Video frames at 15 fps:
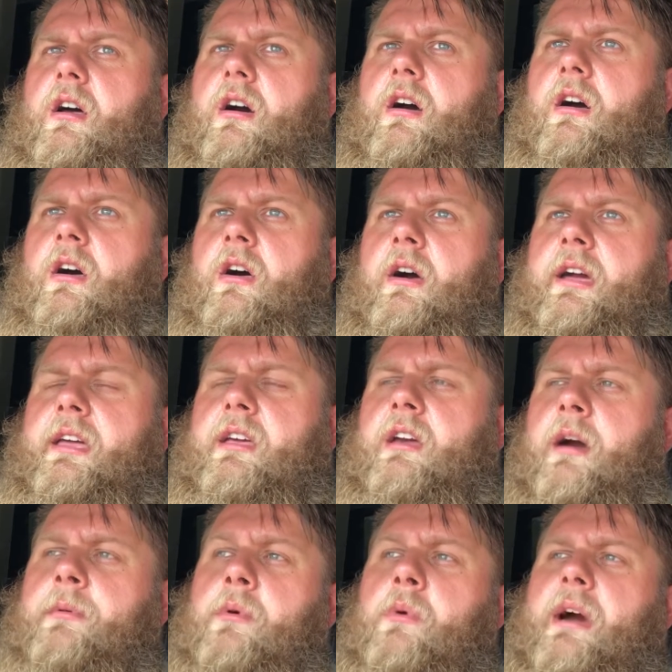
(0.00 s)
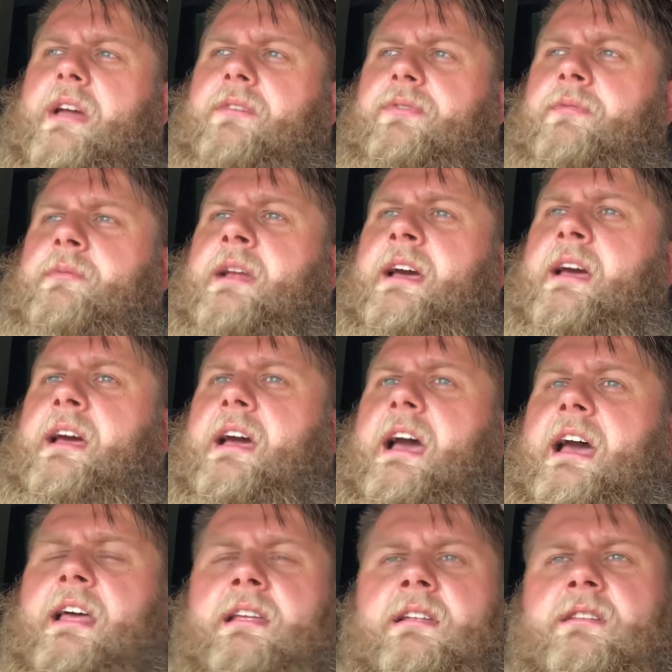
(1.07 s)
I come away from there
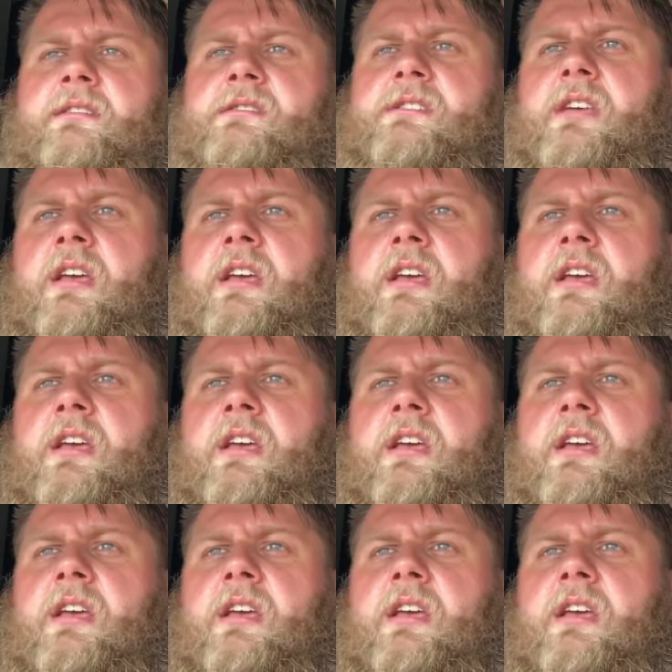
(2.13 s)
and